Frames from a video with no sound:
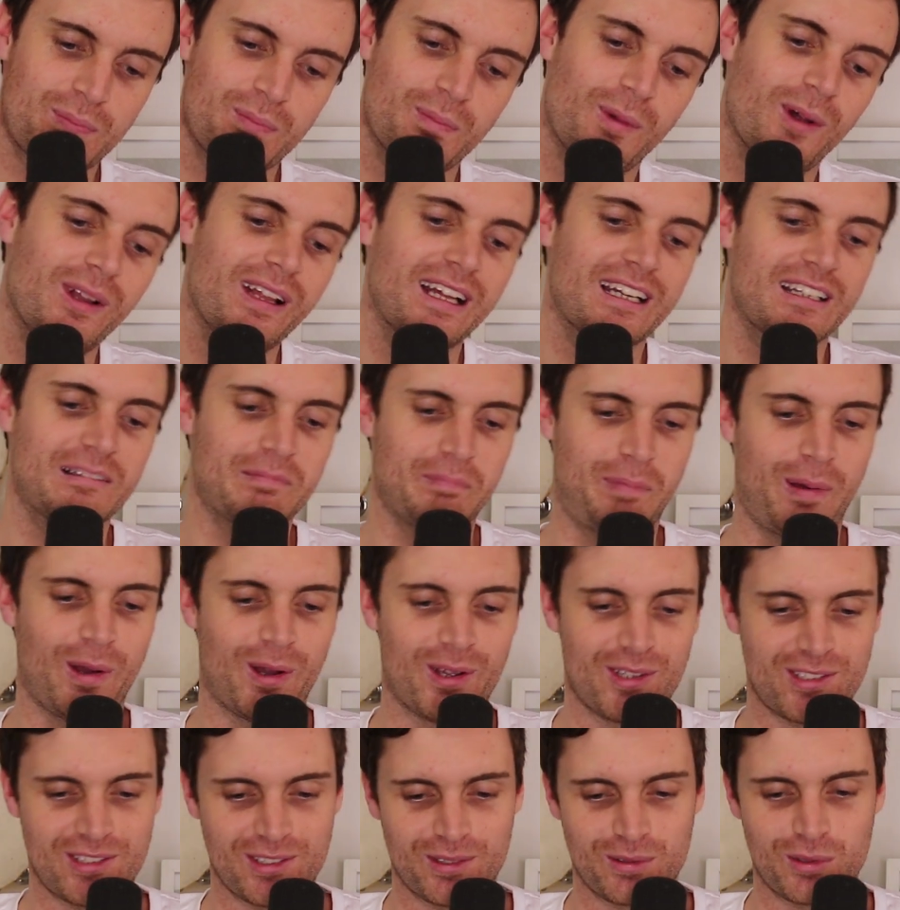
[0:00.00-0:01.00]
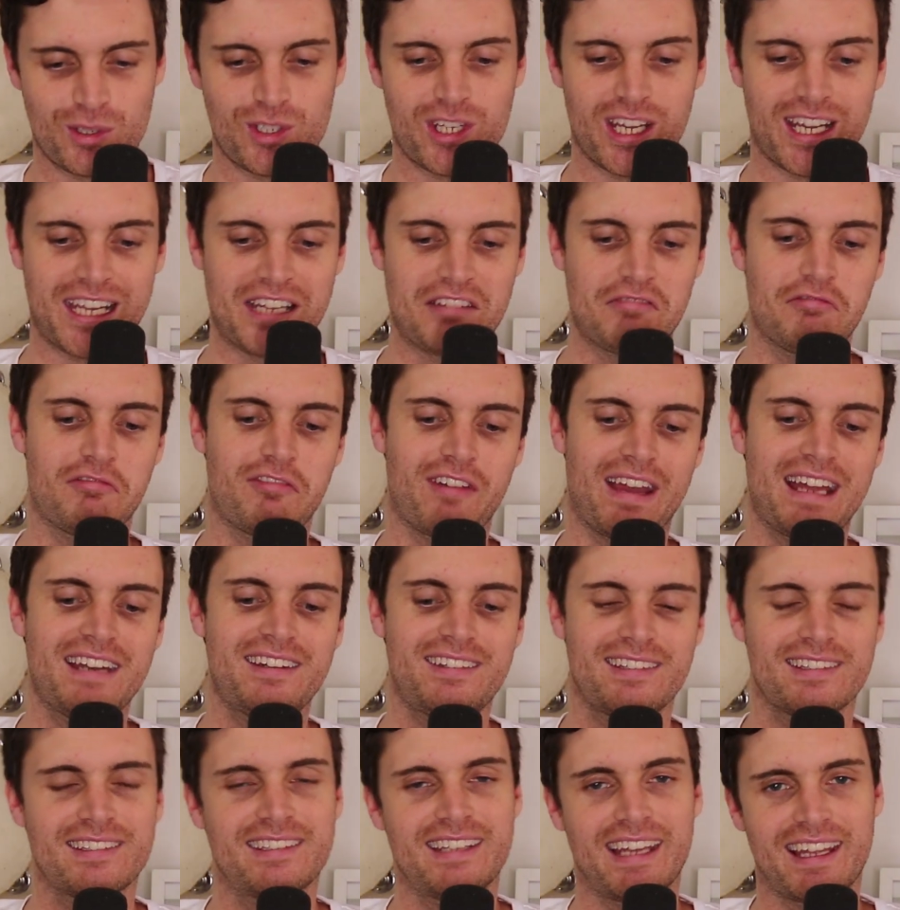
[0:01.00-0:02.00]
More like personal chicken
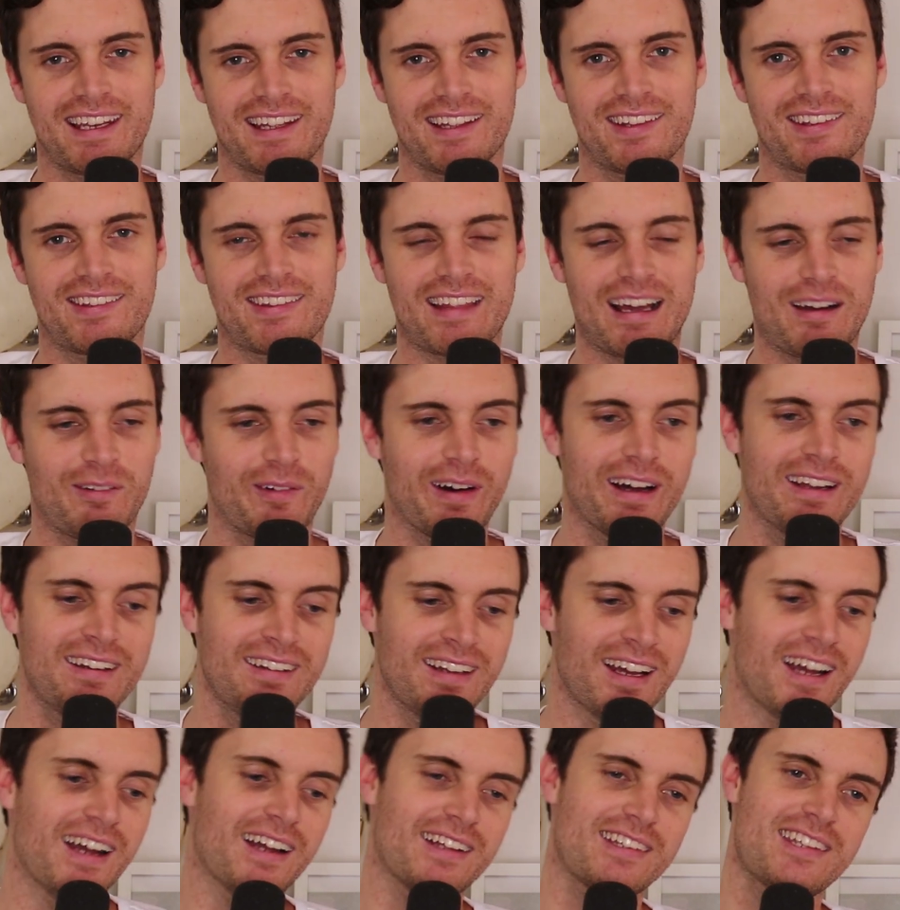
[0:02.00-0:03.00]
vent debtors, that one.